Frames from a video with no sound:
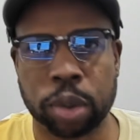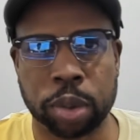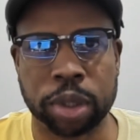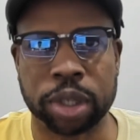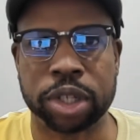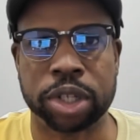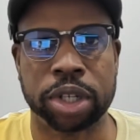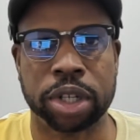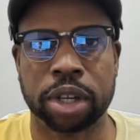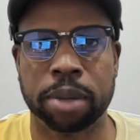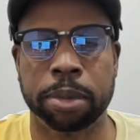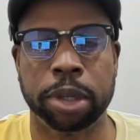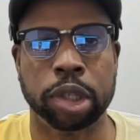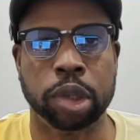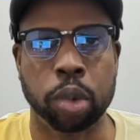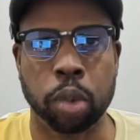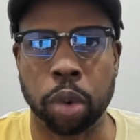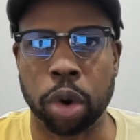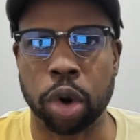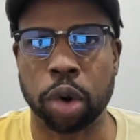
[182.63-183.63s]
a gym and you
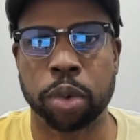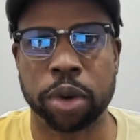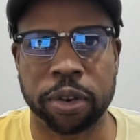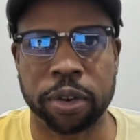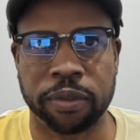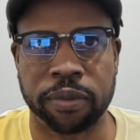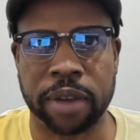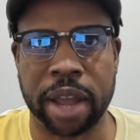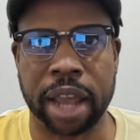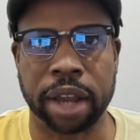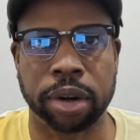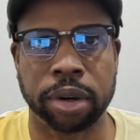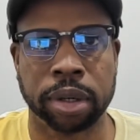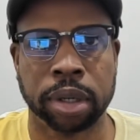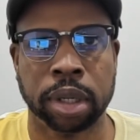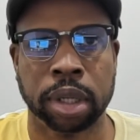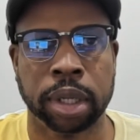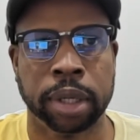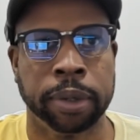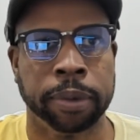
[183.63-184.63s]
work with a fighter,
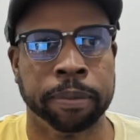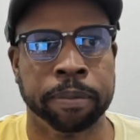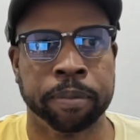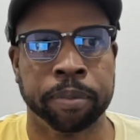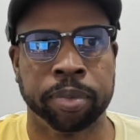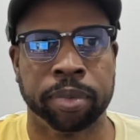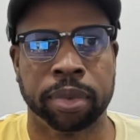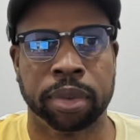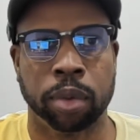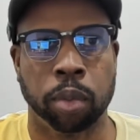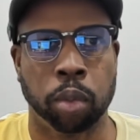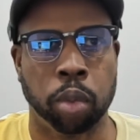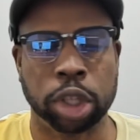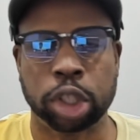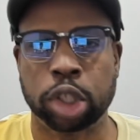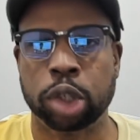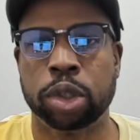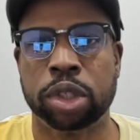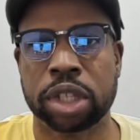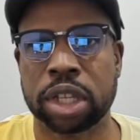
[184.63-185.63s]
what
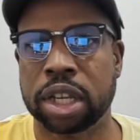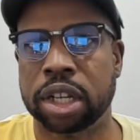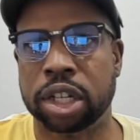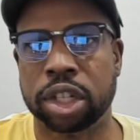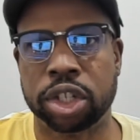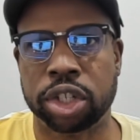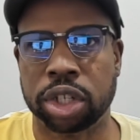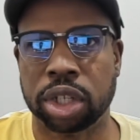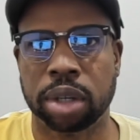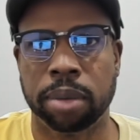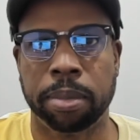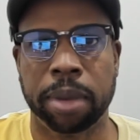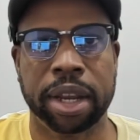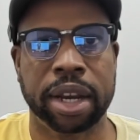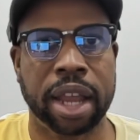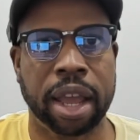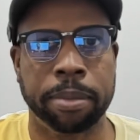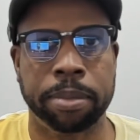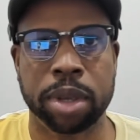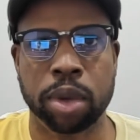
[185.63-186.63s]
you see in the gym may
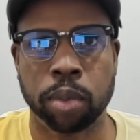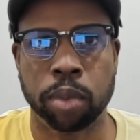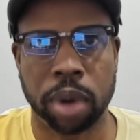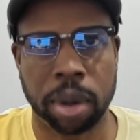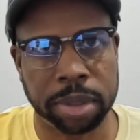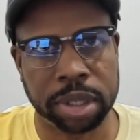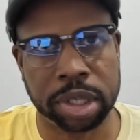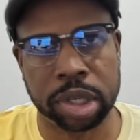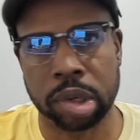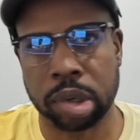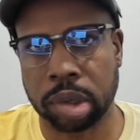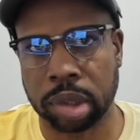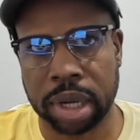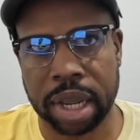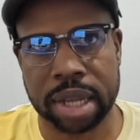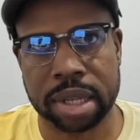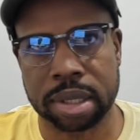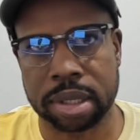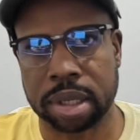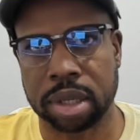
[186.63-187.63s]
not be what
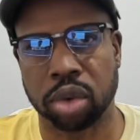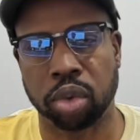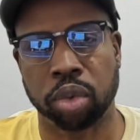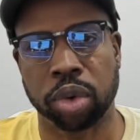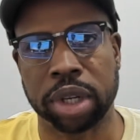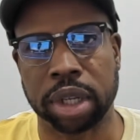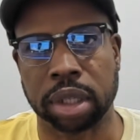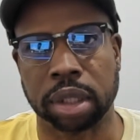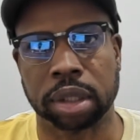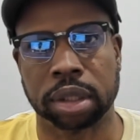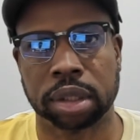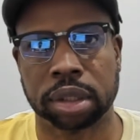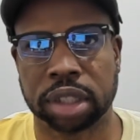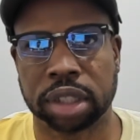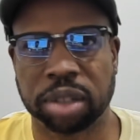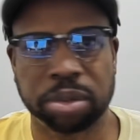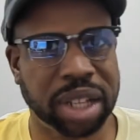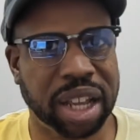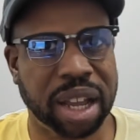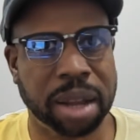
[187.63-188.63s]
materializes in the ring.
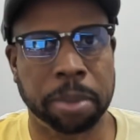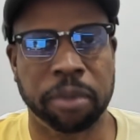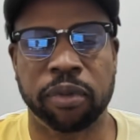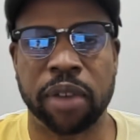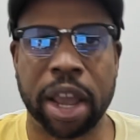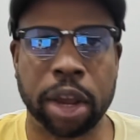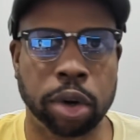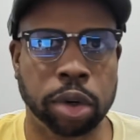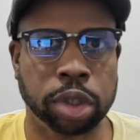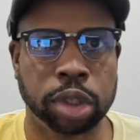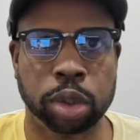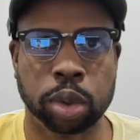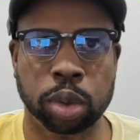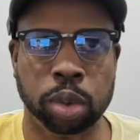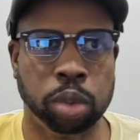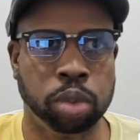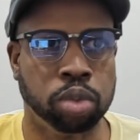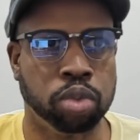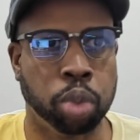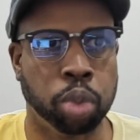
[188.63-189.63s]
Sometimes fighters do
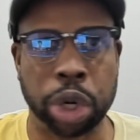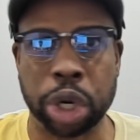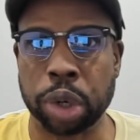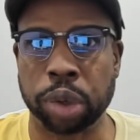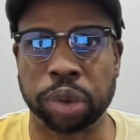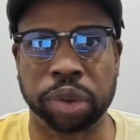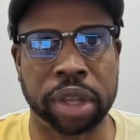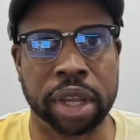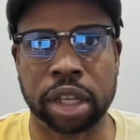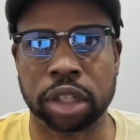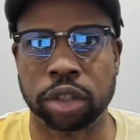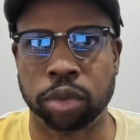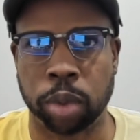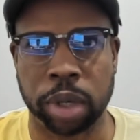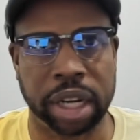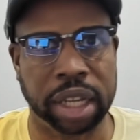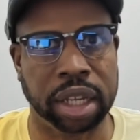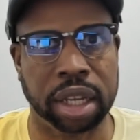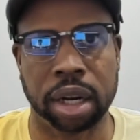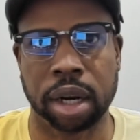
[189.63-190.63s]
weird things when
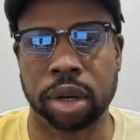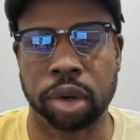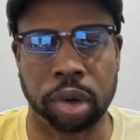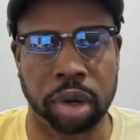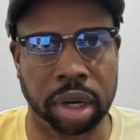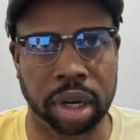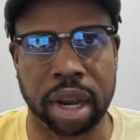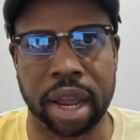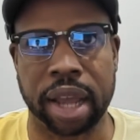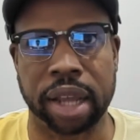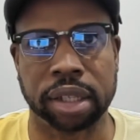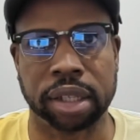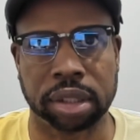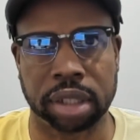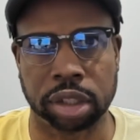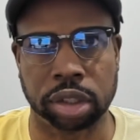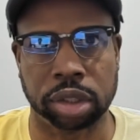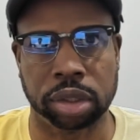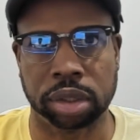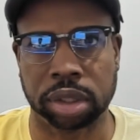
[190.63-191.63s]
they get under the lights
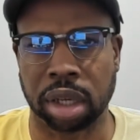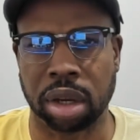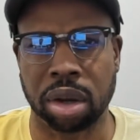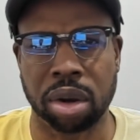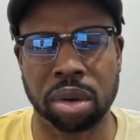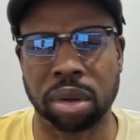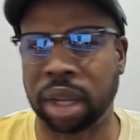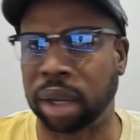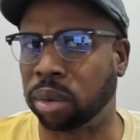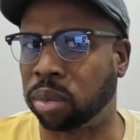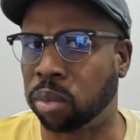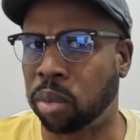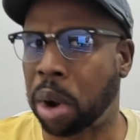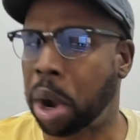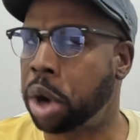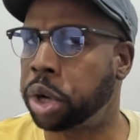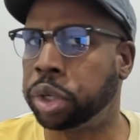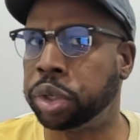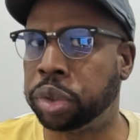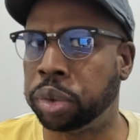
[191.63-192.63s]
that you say, oh, like, why
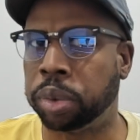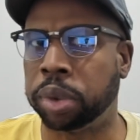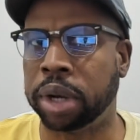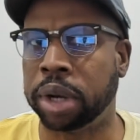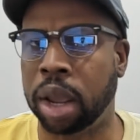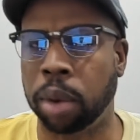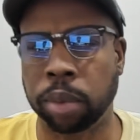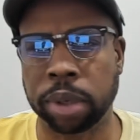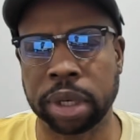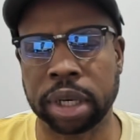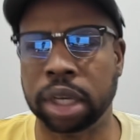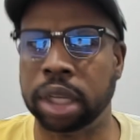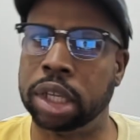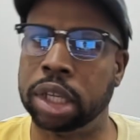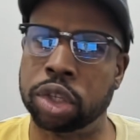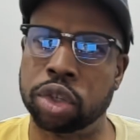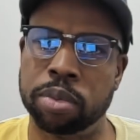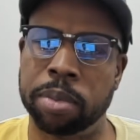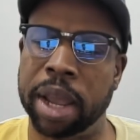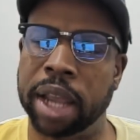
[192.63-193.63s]
are you doing that? We need to
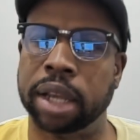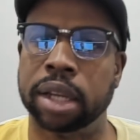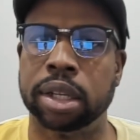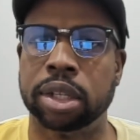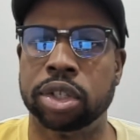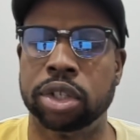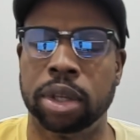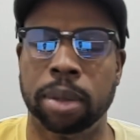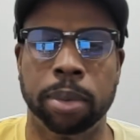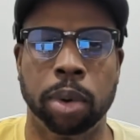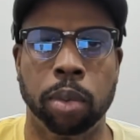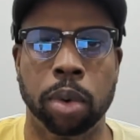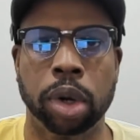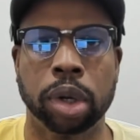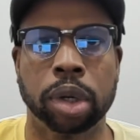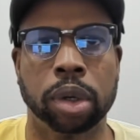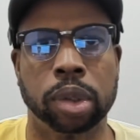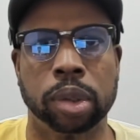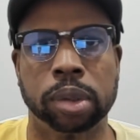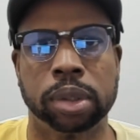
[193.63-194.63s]
get you back in the gym and work
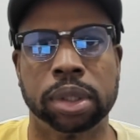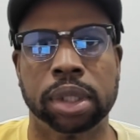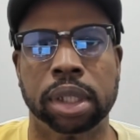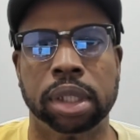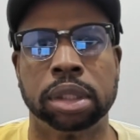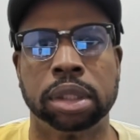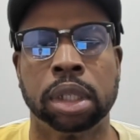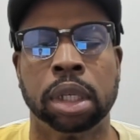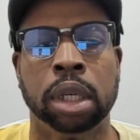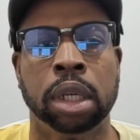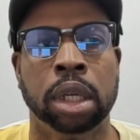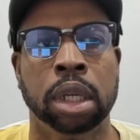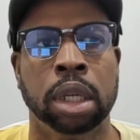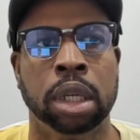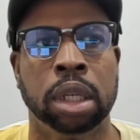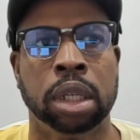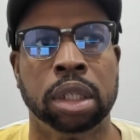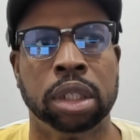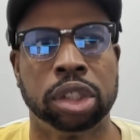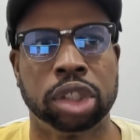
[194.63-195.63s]
on those things.
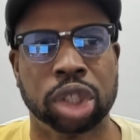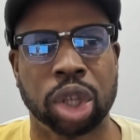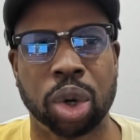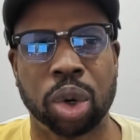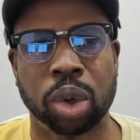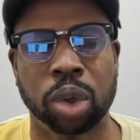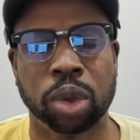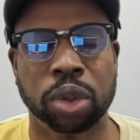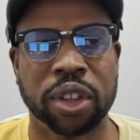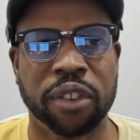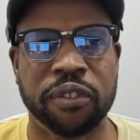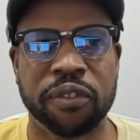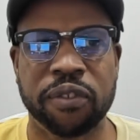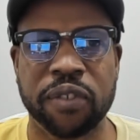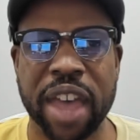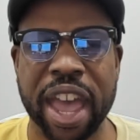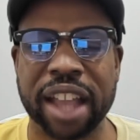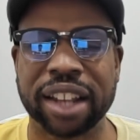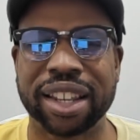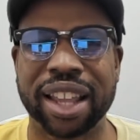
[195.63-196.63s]
So the
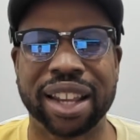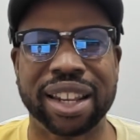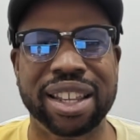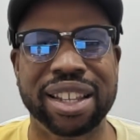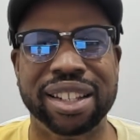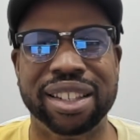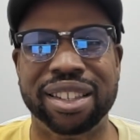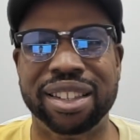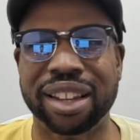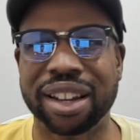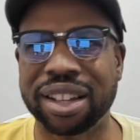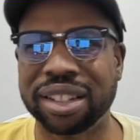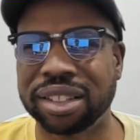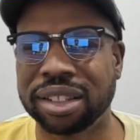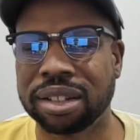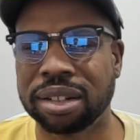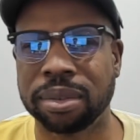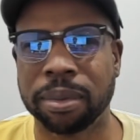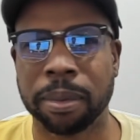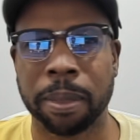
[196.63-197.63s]
fact that he doesn't